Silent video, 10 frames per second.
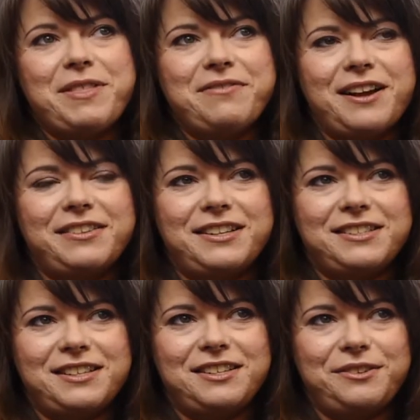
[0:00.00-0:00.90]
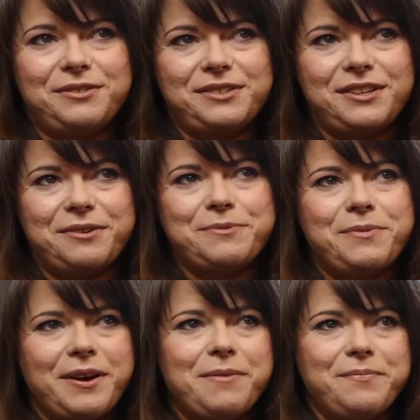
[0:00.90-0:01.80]
in the Franklin Institute. So
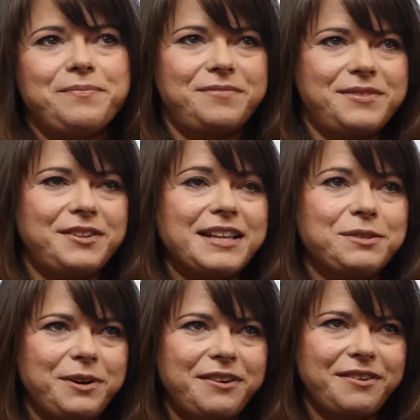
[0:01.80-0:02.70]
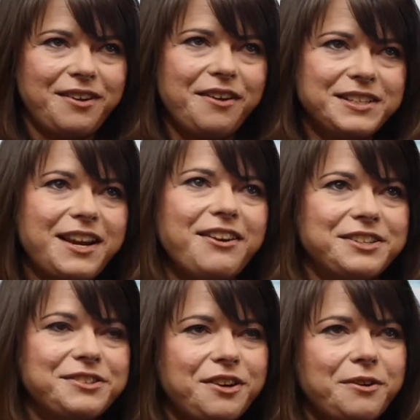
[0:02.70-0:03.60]
that's where all these
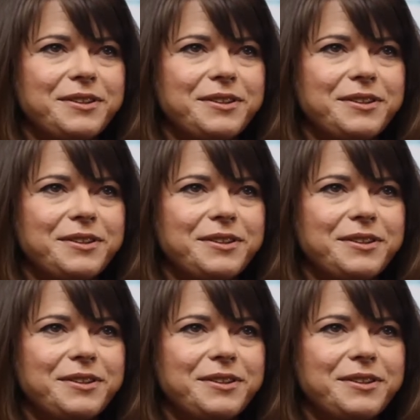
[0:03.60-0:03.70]
characters go